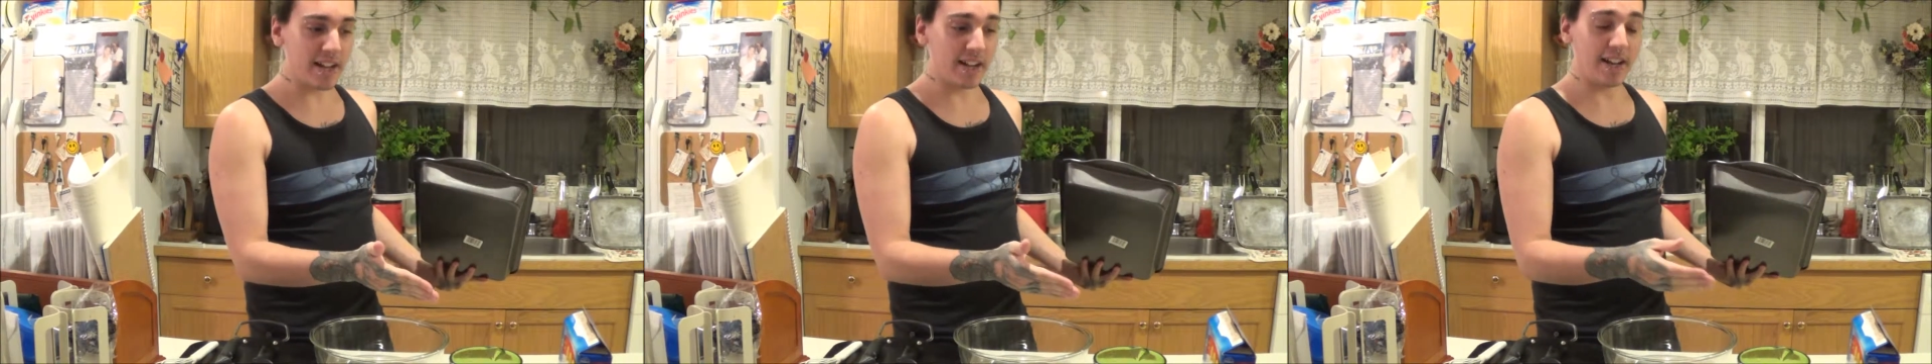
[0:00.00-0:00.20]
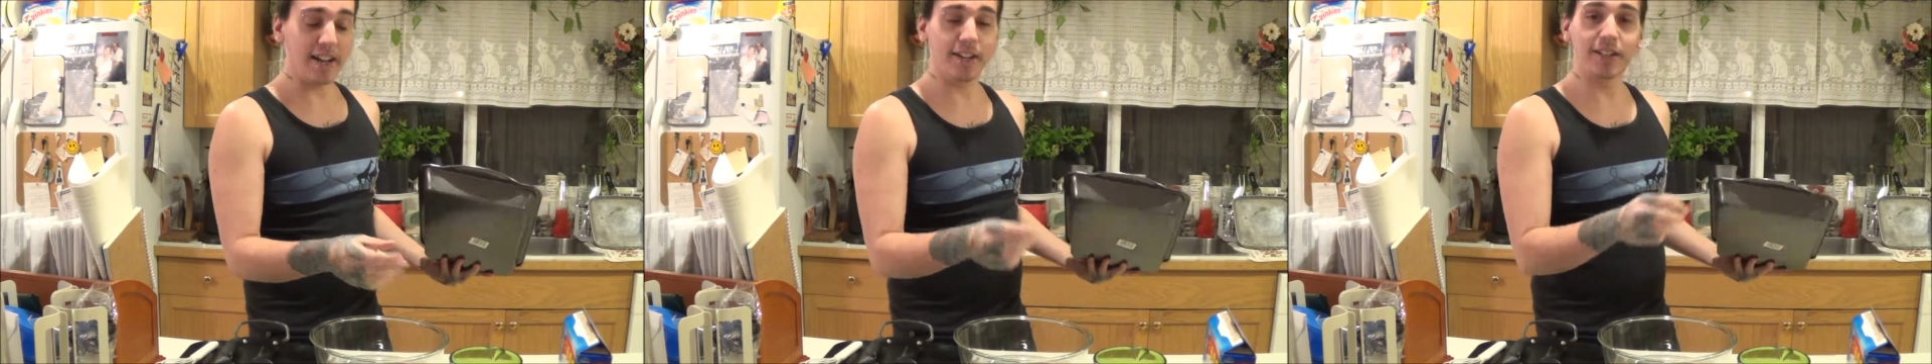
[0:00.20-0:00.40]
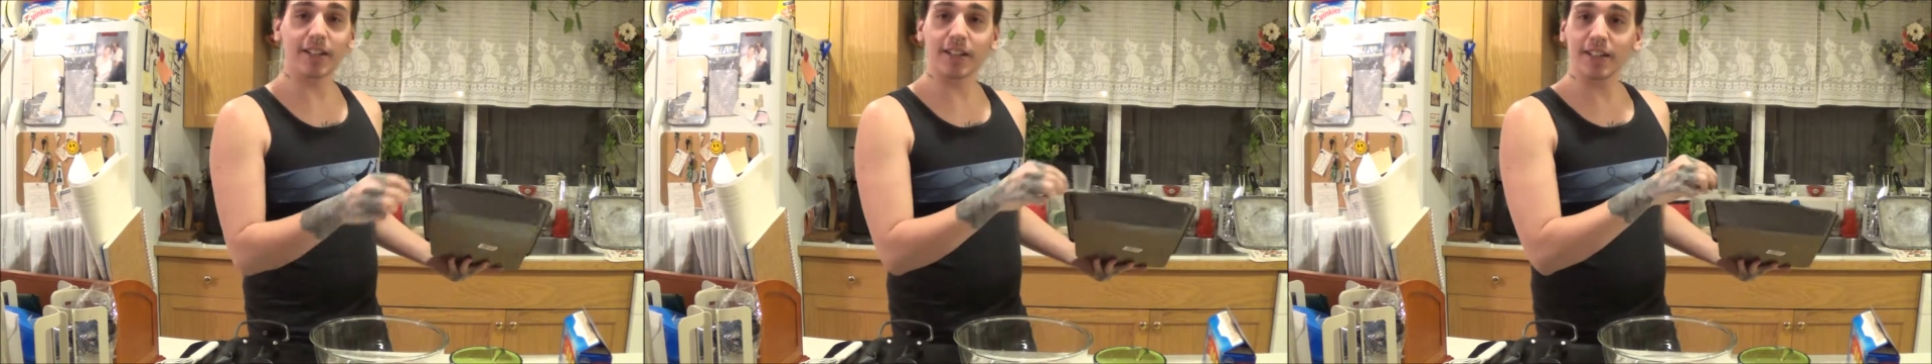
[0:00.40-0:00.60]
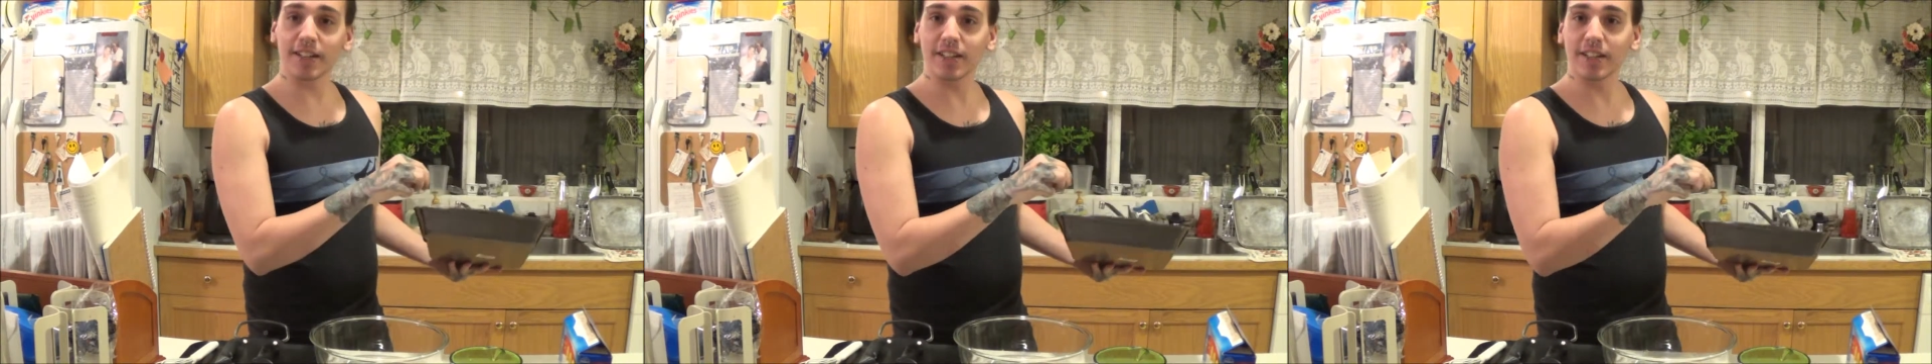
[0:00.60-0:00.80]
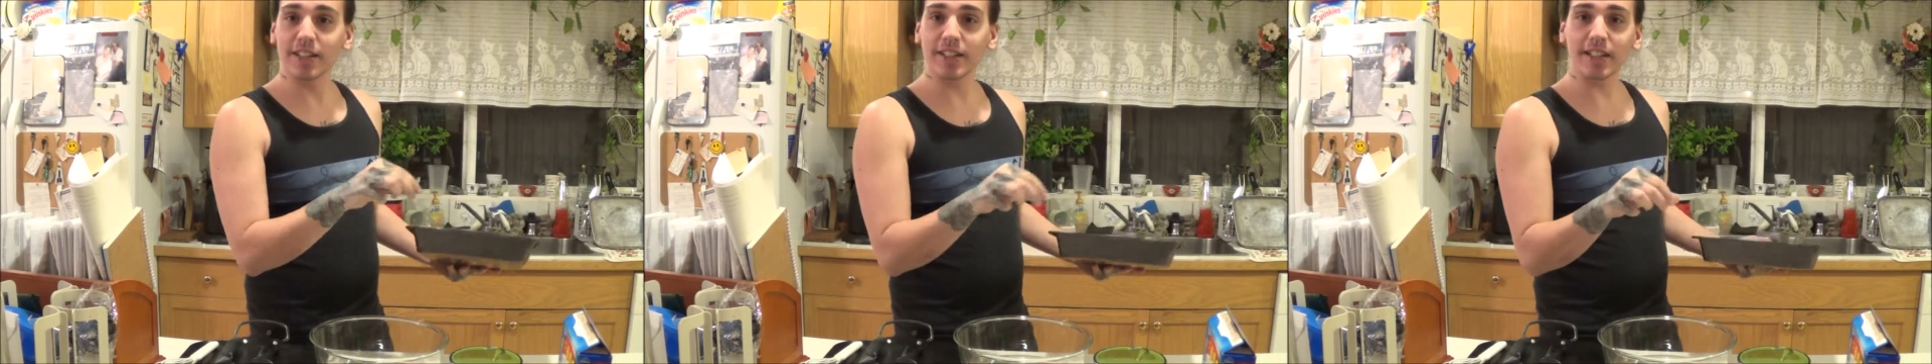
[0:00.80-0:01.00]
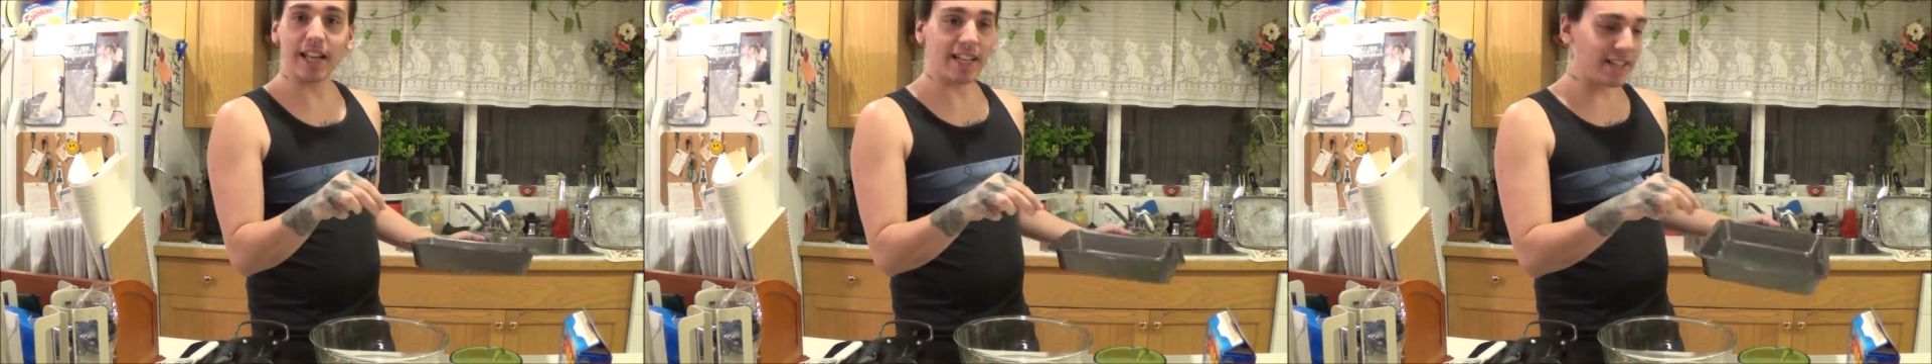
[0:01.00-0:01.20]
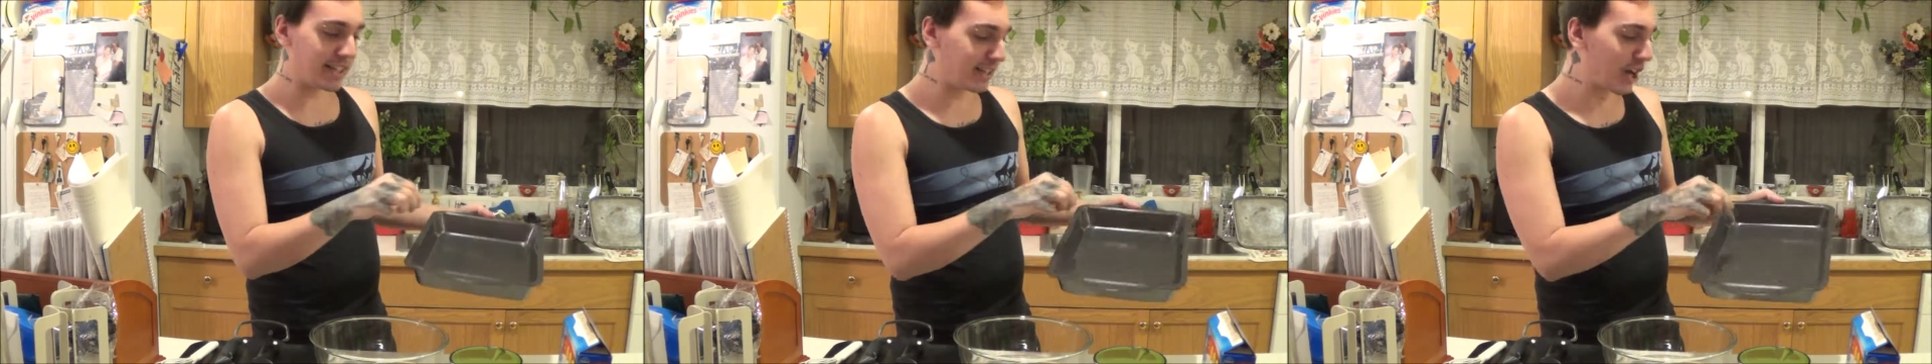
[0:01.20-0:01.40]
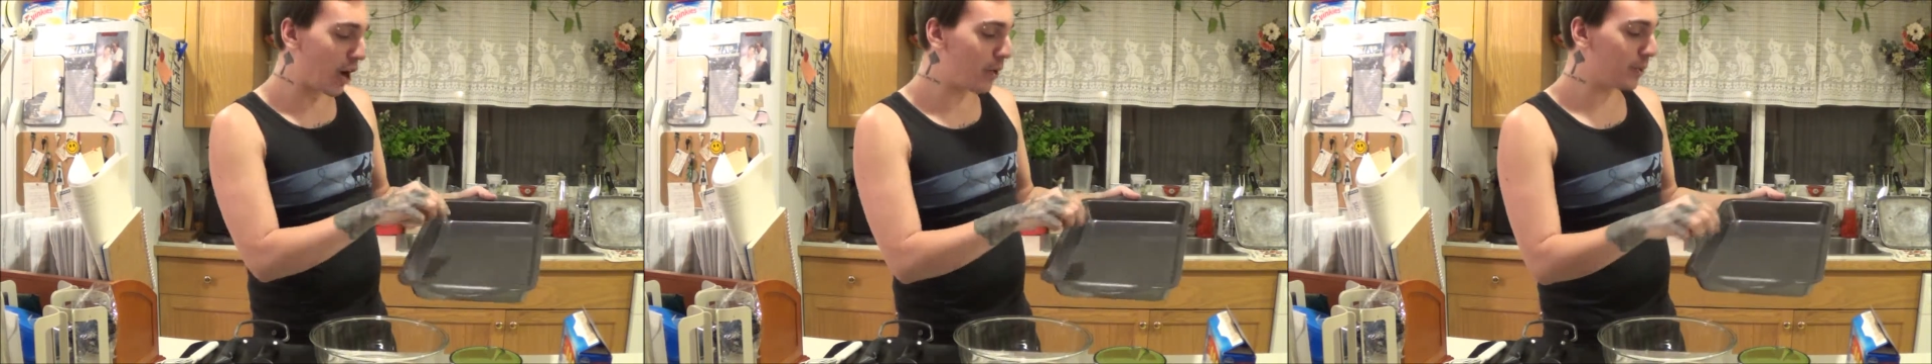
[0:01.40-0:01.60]
and you're going to lightly
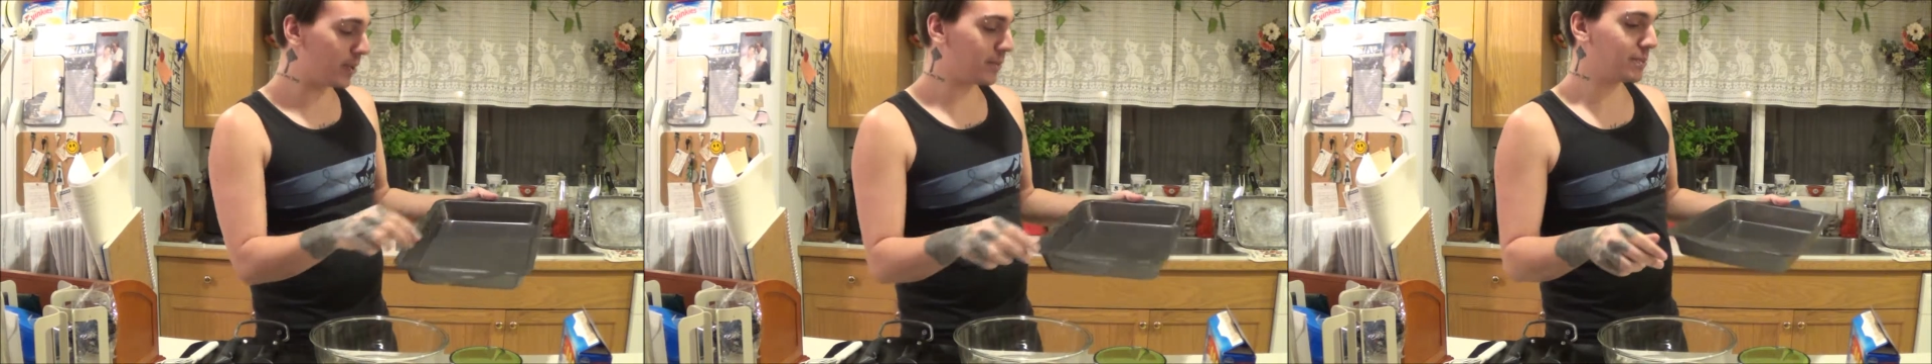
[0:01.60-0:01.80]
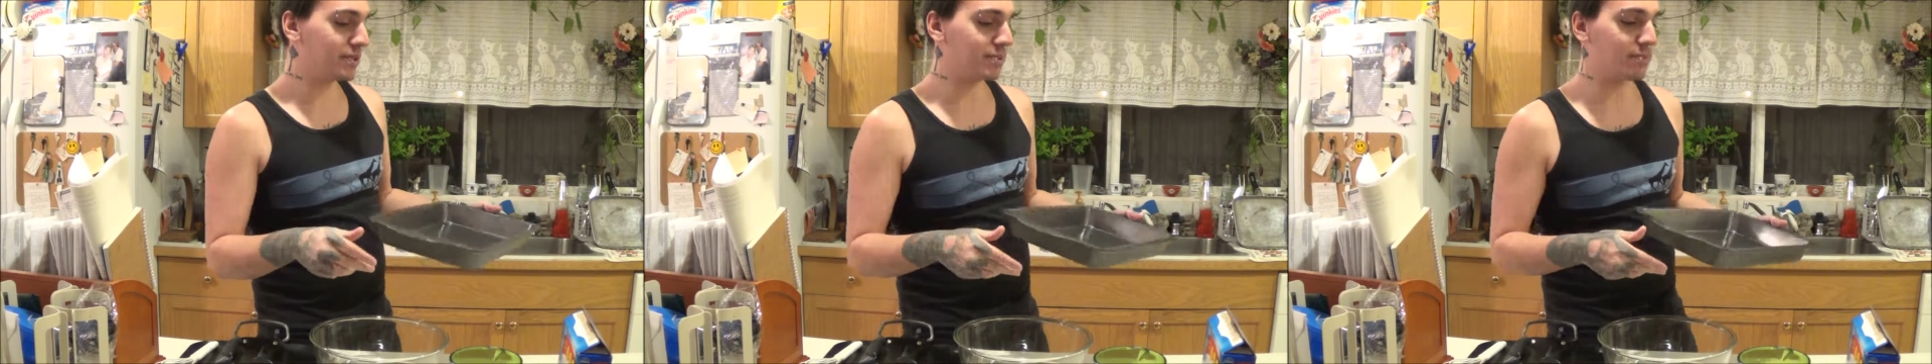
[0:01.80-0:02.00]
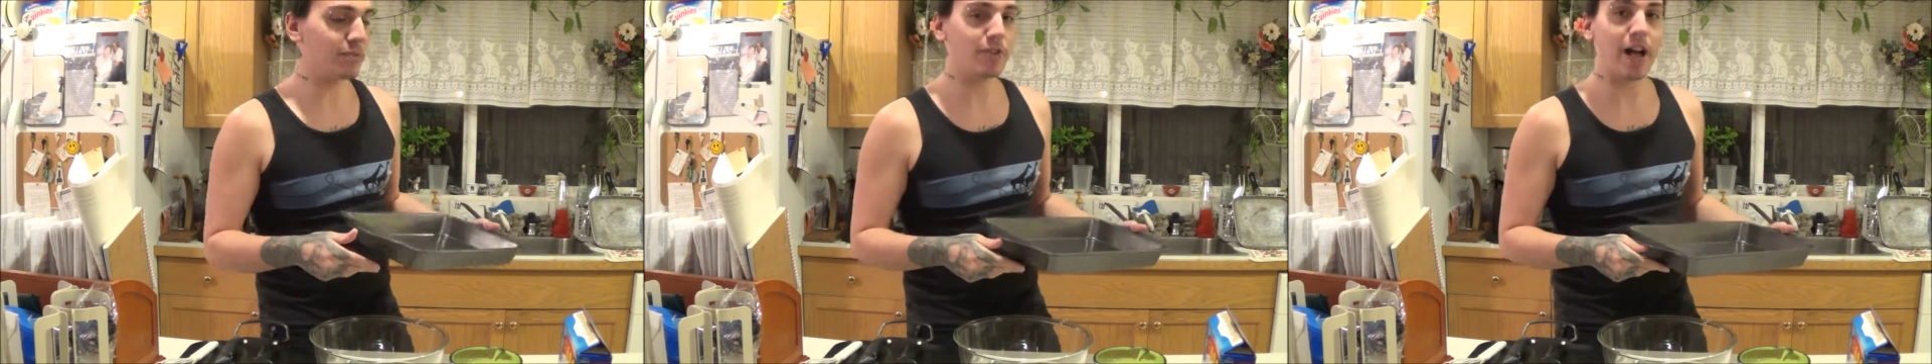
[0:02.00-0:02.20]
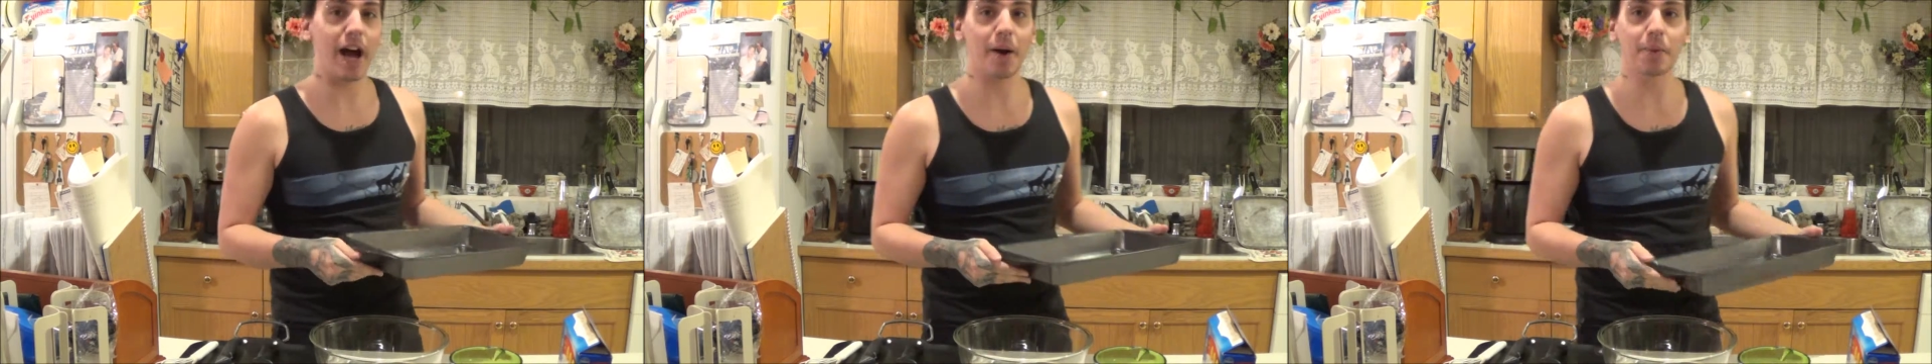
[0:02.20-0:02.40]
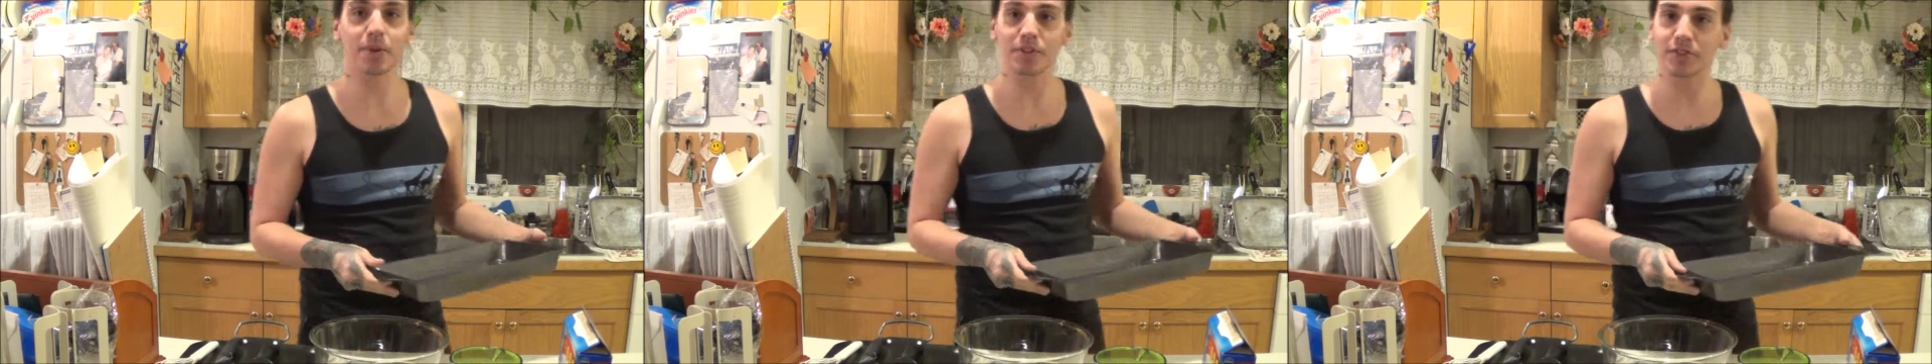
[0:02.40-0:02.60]
coat it with some flour.